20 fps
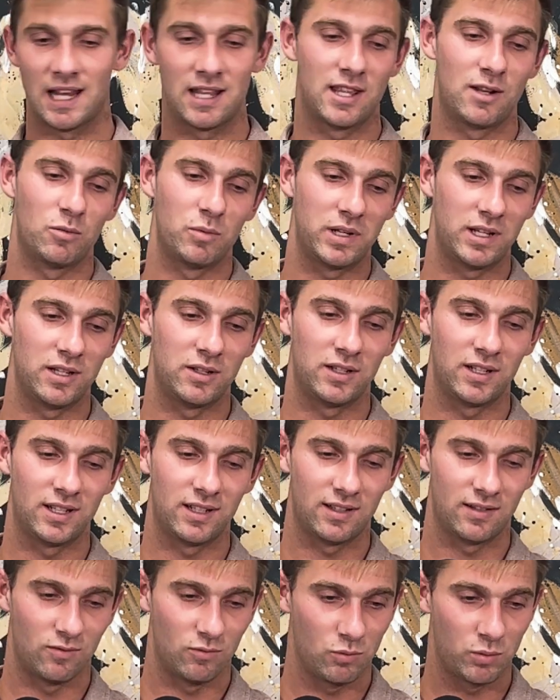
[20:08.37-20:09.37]
And then we
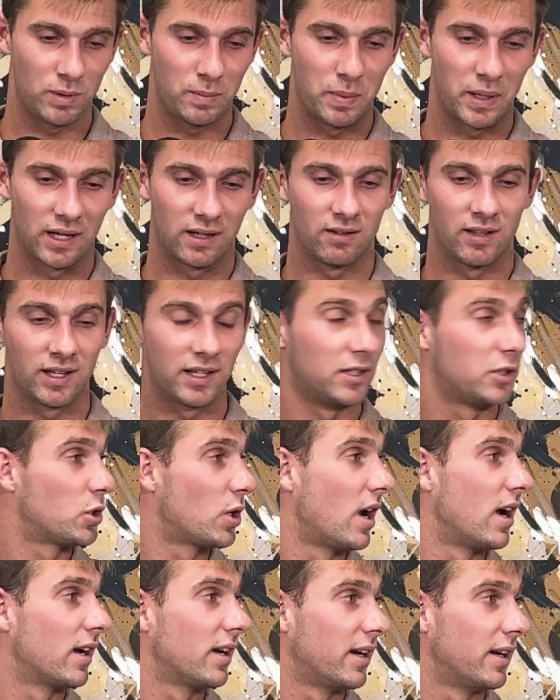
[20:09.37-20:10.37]
pick like a
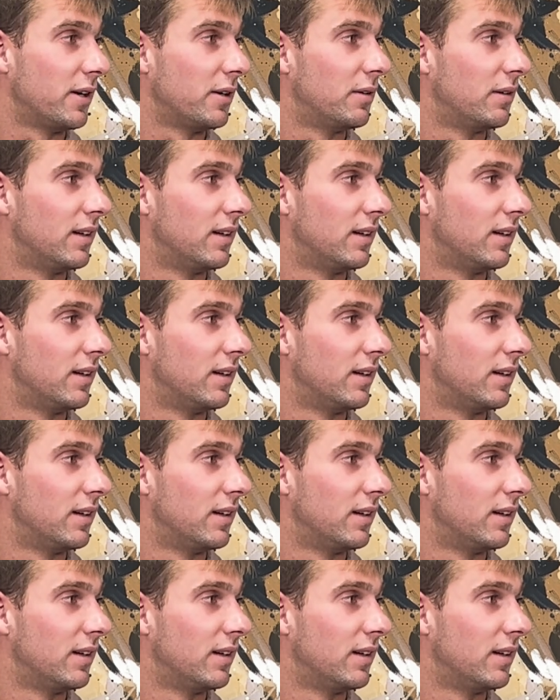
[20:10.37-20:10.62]
Tronco.